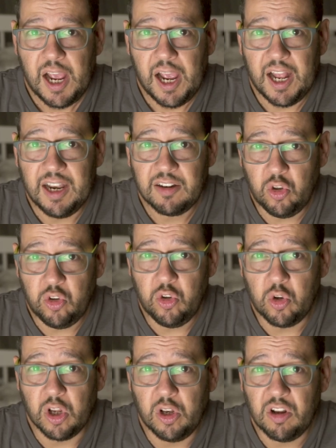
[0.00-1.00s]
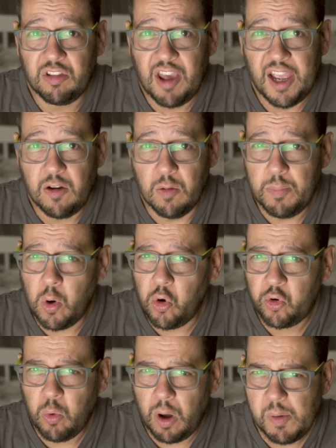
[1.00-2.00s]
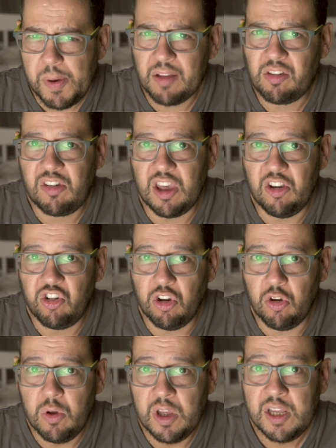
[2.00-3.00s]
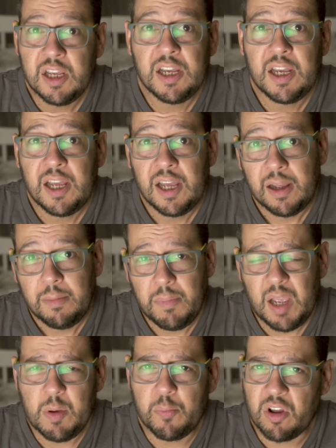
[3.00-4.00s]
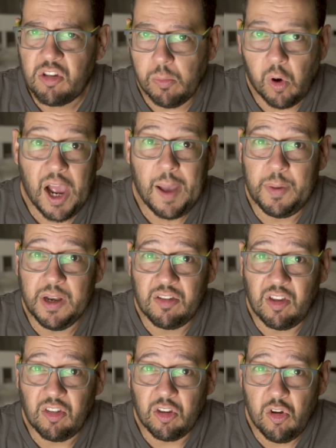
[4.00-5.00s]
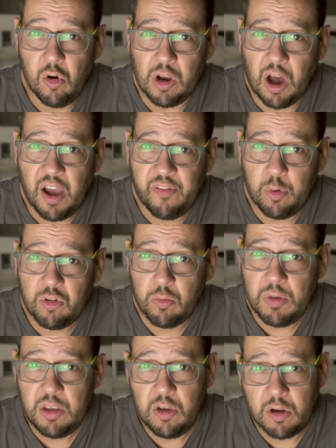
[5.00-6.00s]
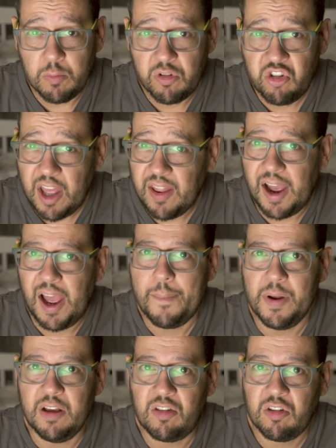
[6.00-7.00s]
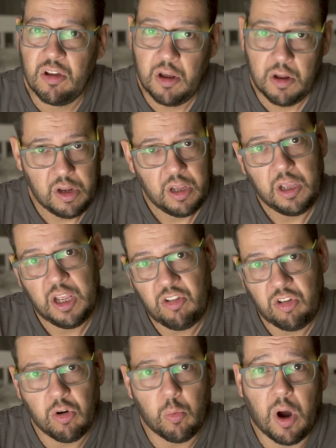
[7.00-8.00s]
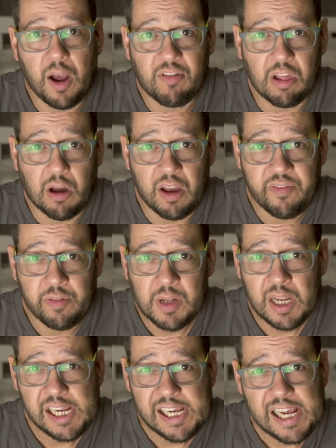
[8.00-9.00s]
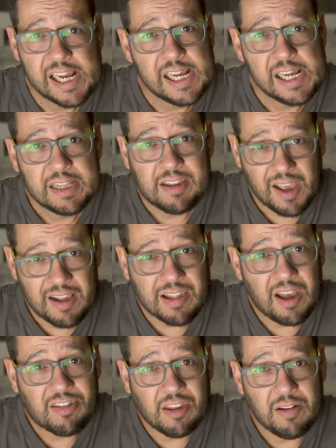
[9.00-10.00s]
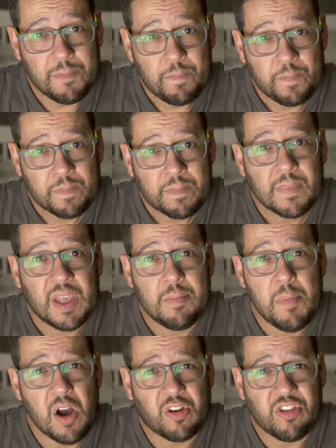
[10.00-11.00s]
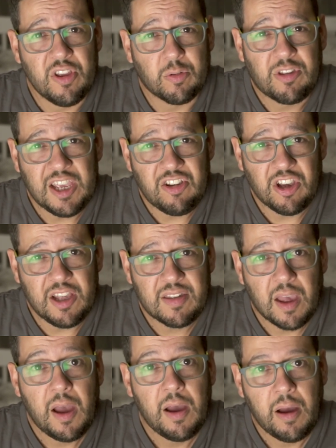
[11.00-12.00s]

And you can take on board what I'm about to teach you, maybe bring some more happiness into your life, which will mean you can project that happiness into your wife's life. Today's lesson, Marcus Neil teaches